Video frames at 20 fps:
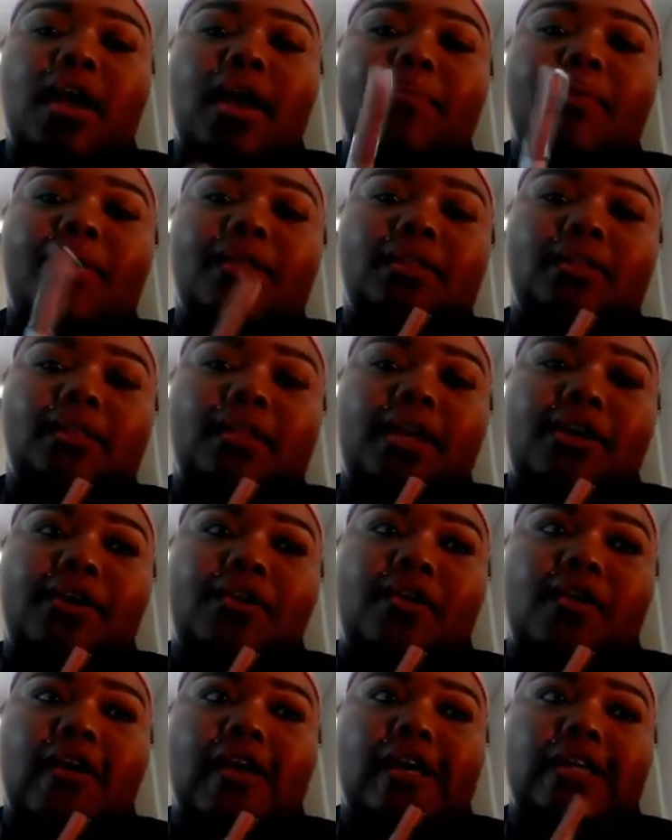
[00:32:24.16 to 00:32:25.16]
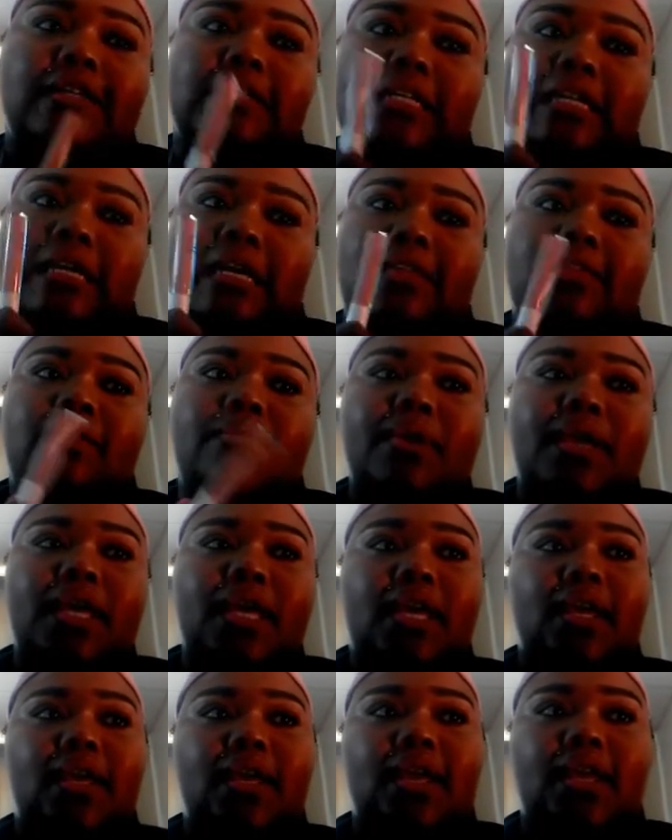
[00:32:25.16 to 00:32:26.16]
I put the liner on and the
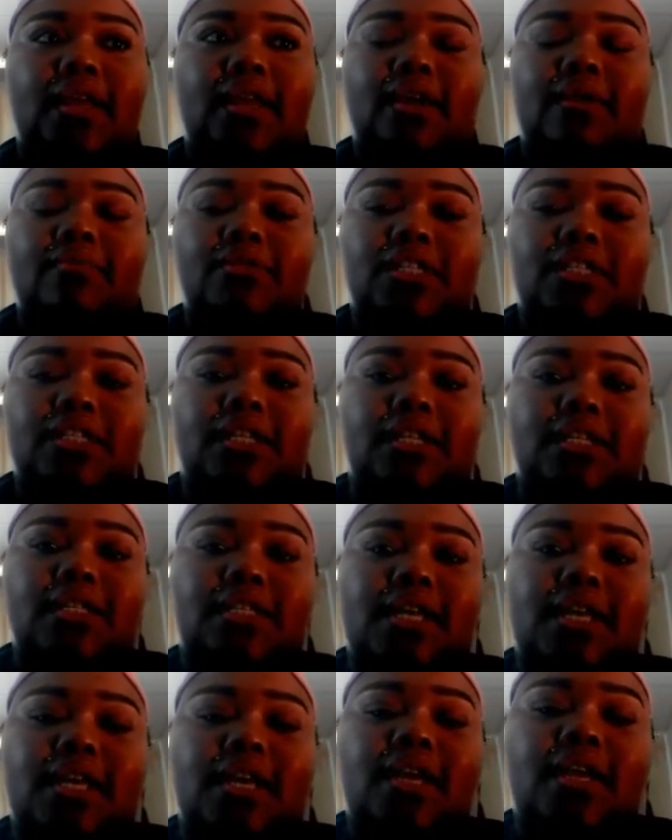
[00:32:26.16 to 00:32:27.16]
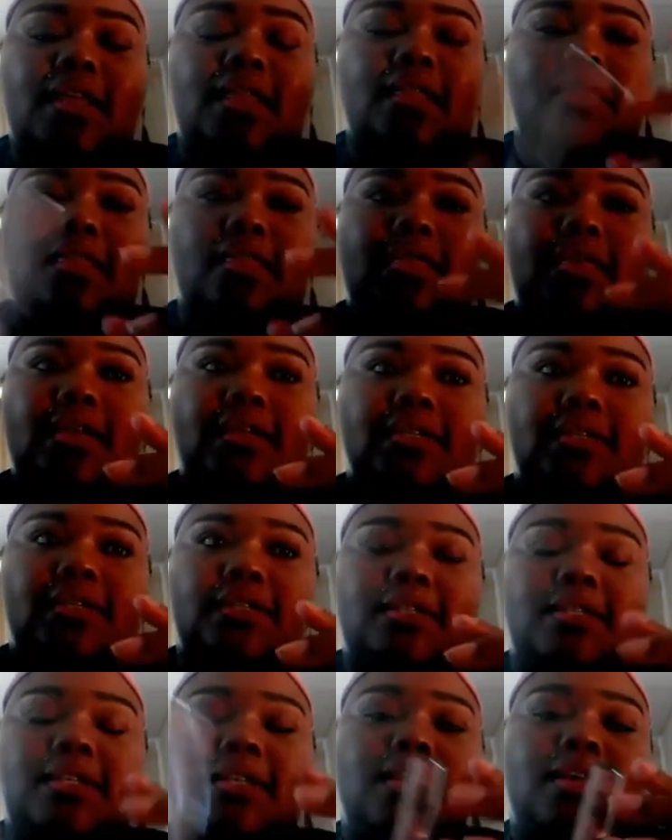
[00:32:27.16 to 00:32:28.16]
pink, and now I'm just going to take
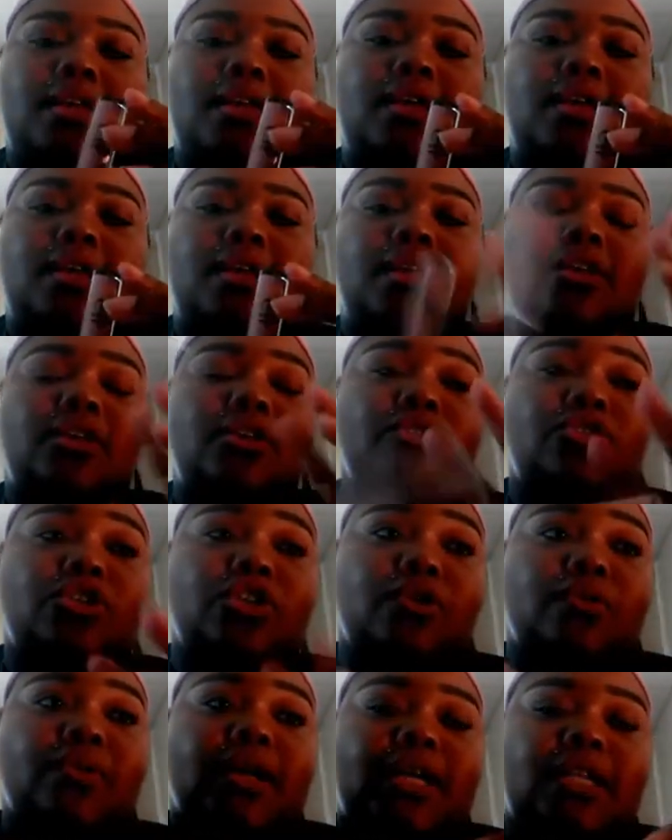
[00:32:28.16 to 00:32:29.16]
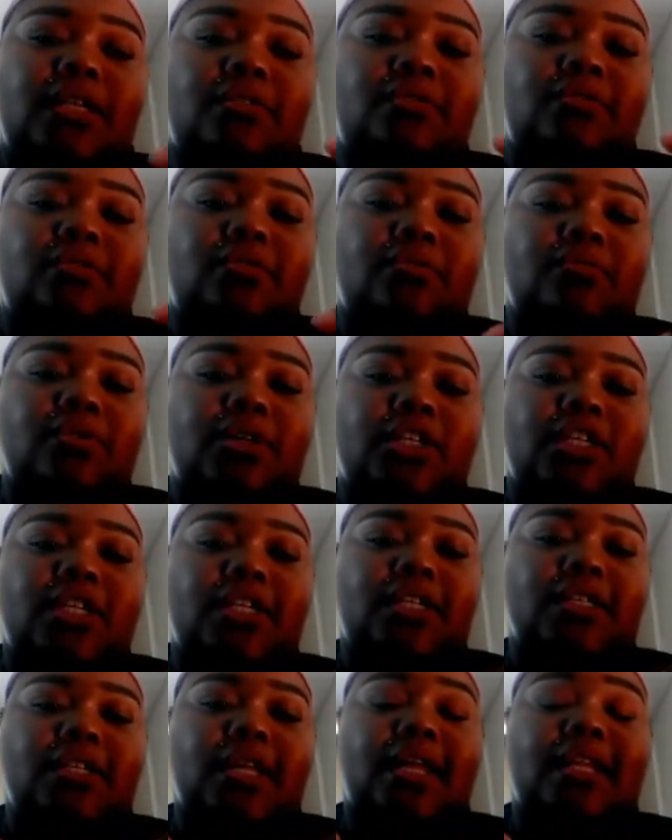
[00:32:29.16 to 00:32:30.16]
this neutral one, which
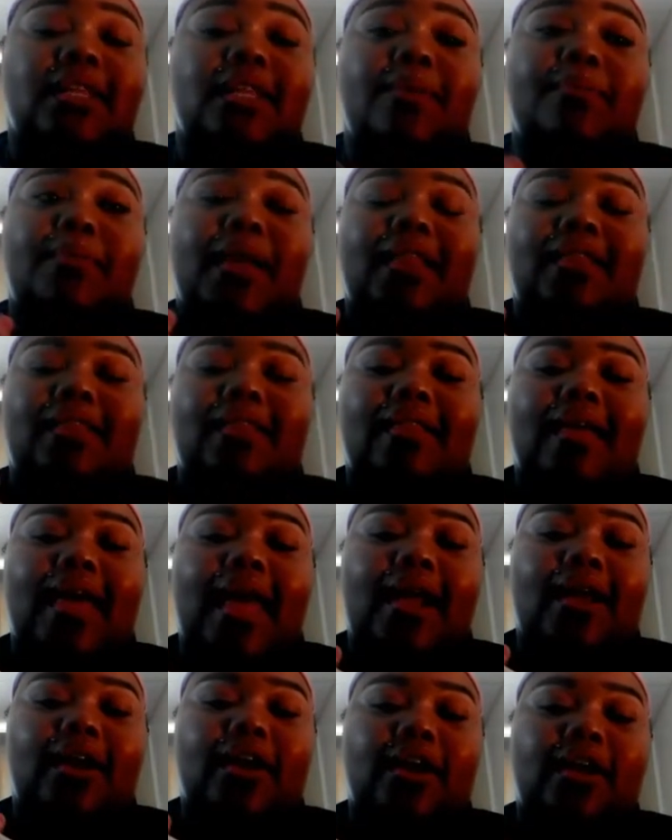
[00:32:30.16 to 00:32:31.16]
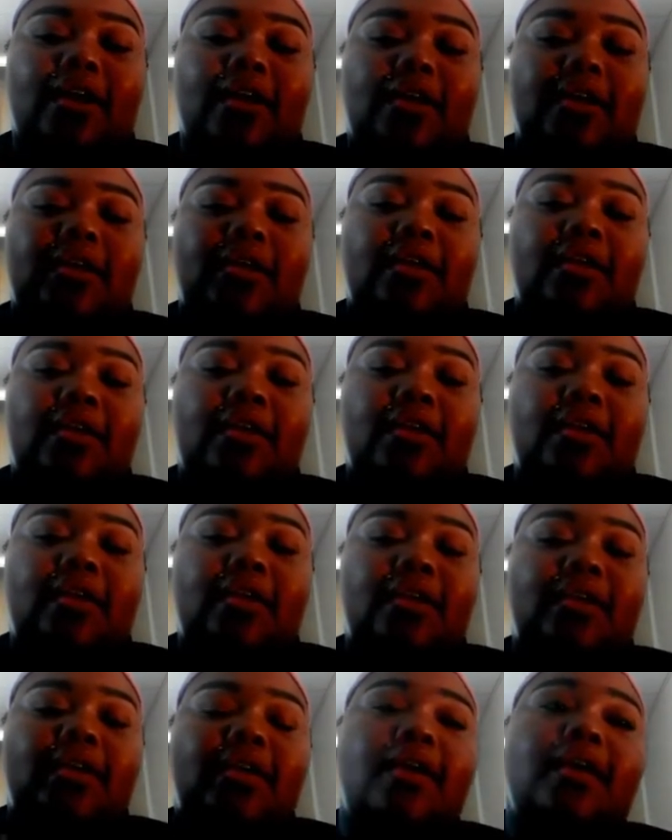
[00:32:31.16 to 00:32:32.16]
is a lip lacquer,
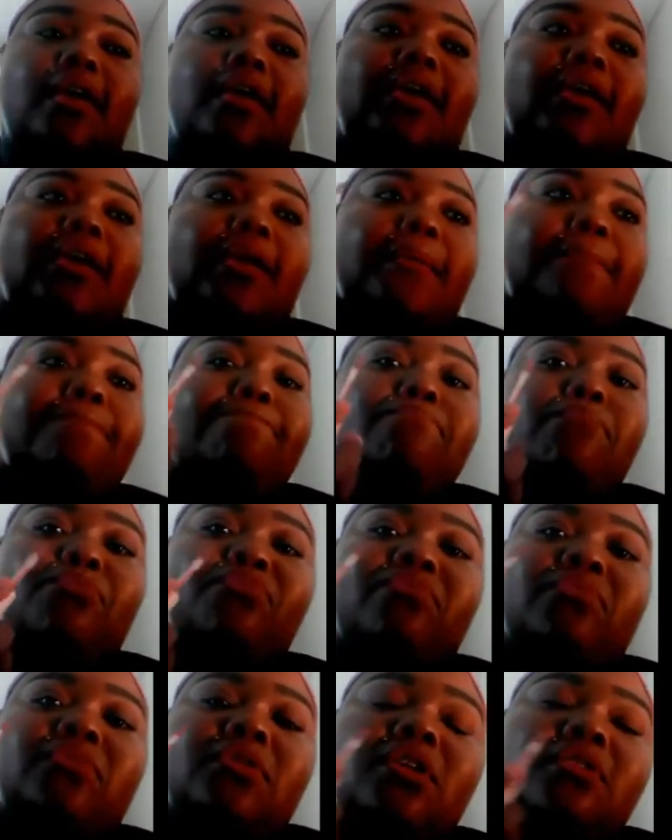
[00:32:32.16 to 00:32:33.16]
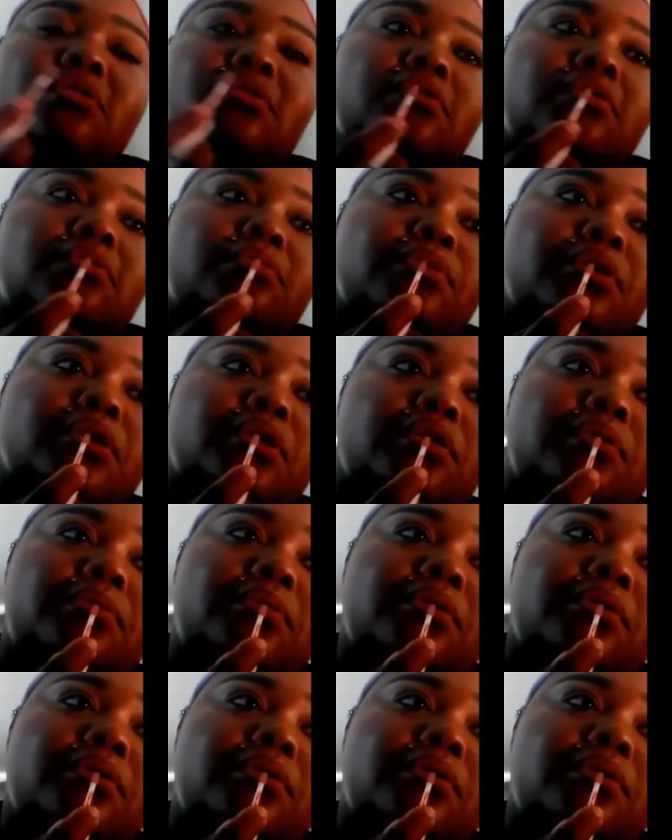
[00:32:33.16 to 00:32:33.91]
and put it in the